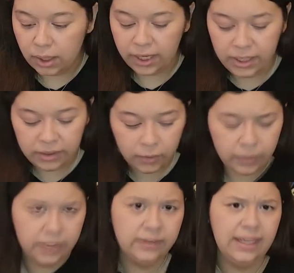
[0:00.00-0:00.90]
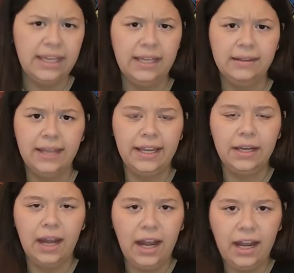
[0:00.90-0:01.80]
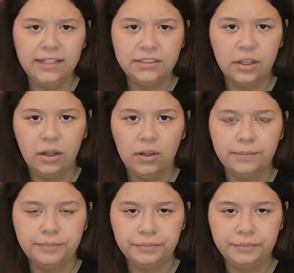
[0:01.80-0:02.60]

Another weird thing, like, I saw,